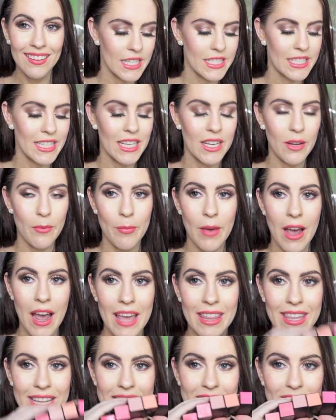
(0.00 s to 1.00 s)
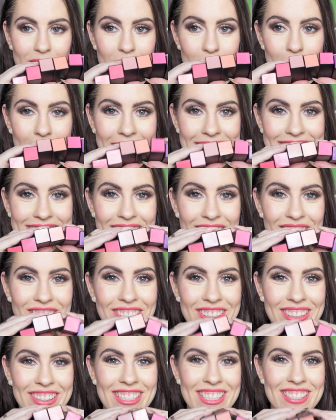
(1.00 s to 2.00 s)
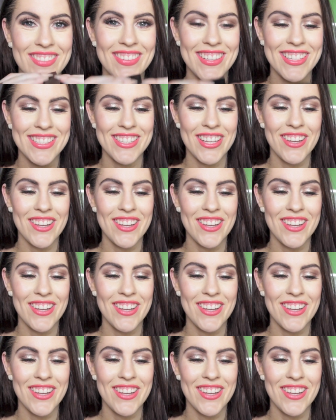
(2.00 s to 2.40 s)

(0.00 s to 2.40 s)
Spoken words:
I did buy these for myself for Christmas,